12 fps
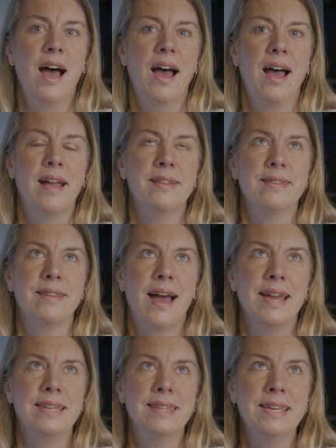And
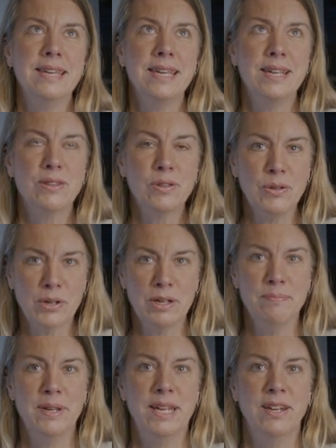I think it
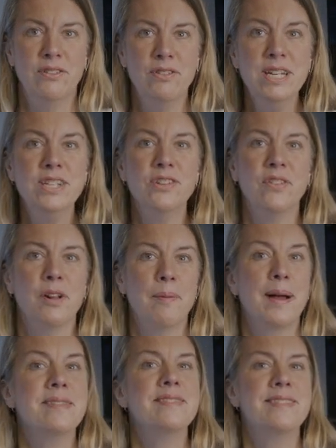took me in a region of
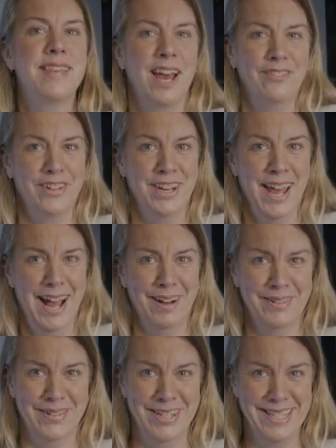about 7
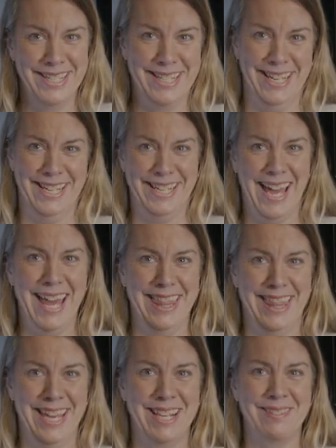hours to
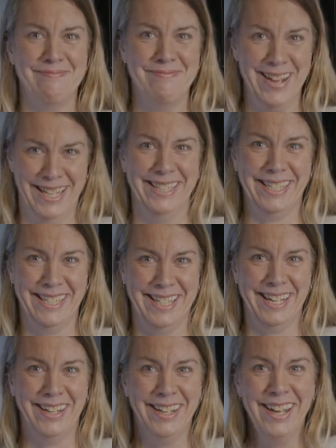get this milk
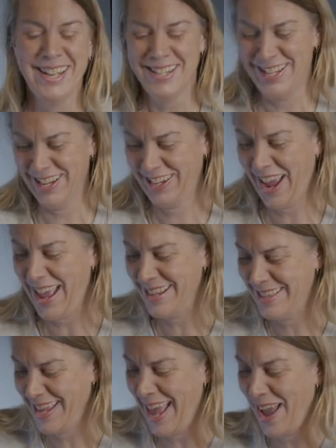to
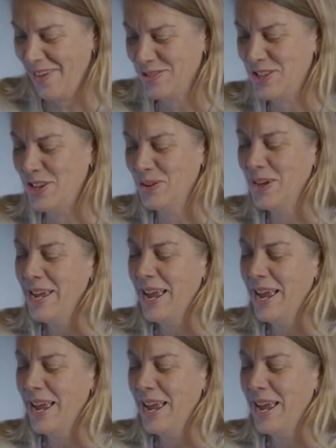get down to,